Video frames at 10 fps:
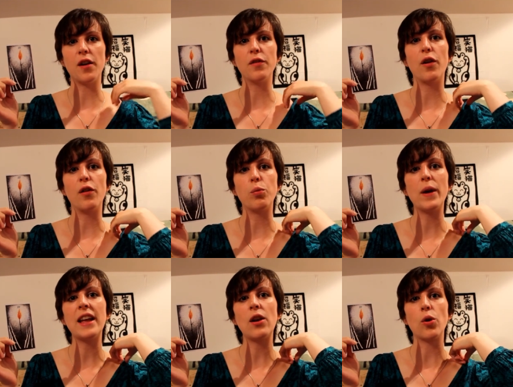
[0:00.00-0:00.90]
of
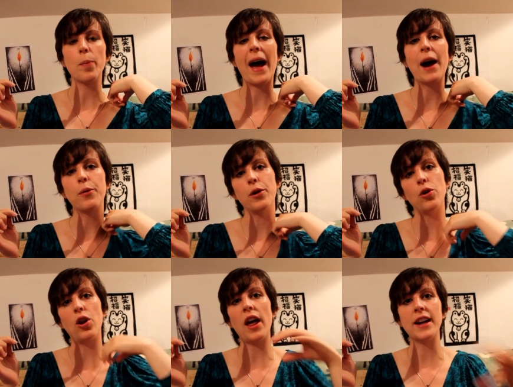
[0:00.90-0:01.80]
will or power
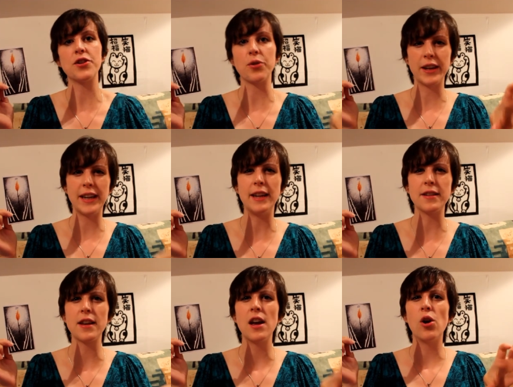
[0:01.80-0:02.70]
or light or
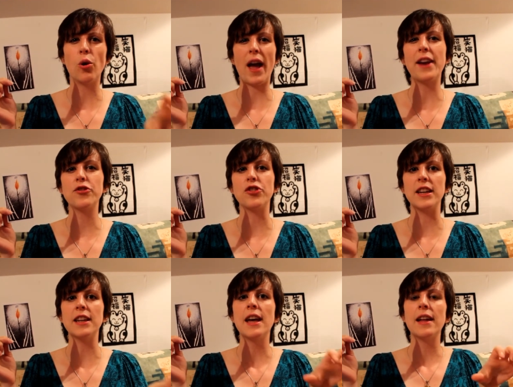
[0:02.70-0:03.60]
heat or
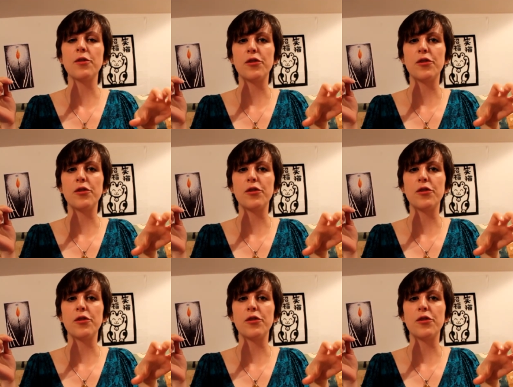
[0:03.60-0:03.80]
energy, sort